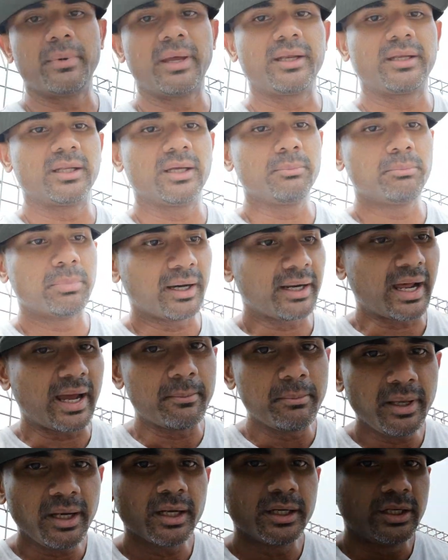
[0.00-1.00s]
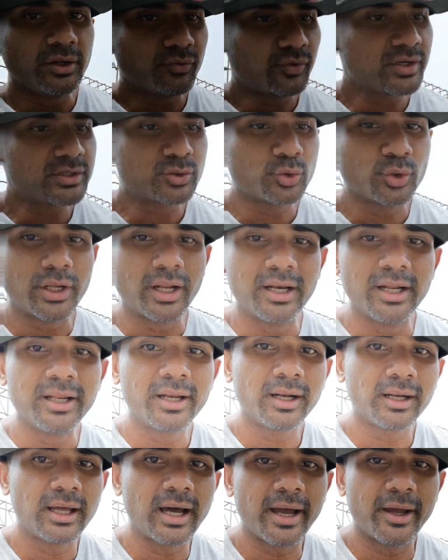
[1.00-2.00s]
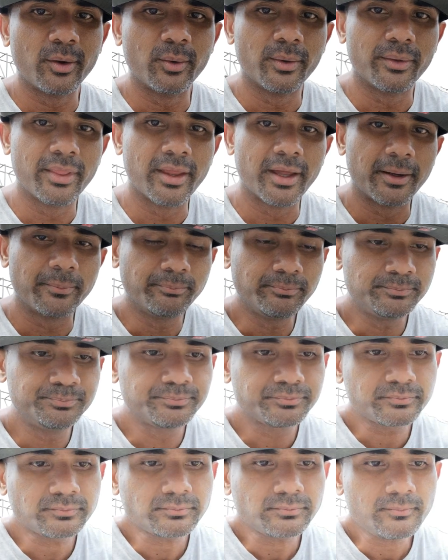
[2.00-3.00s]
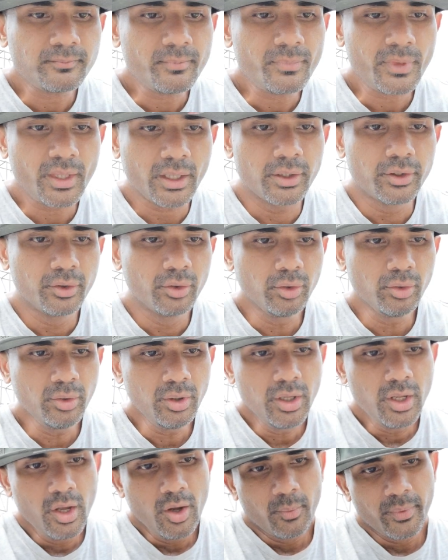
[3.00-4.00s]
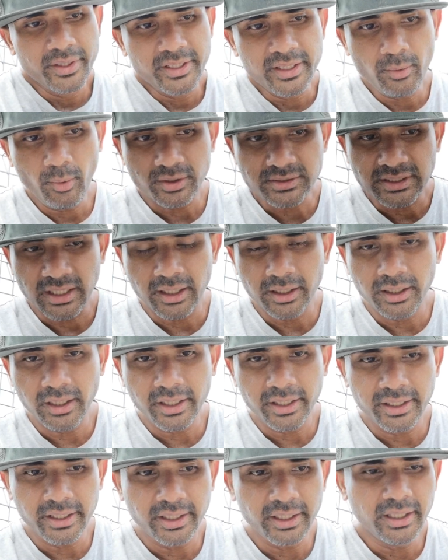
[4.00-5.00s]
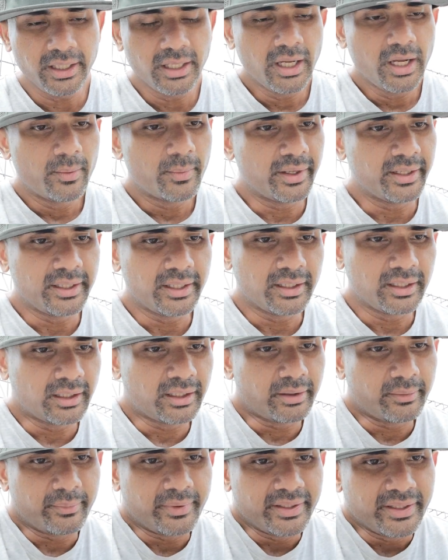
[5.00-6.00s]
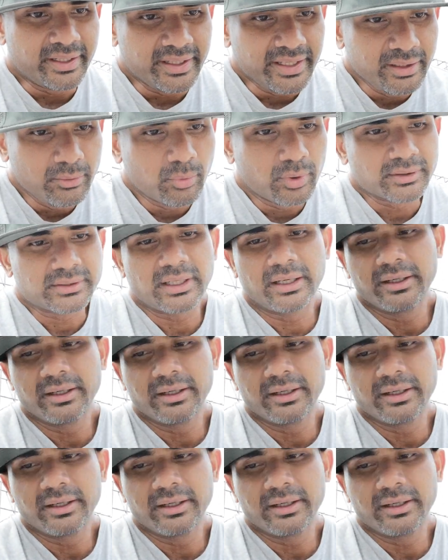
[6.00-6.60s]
matter, but I made a difference to that little guy over there. When he was hungry, when it was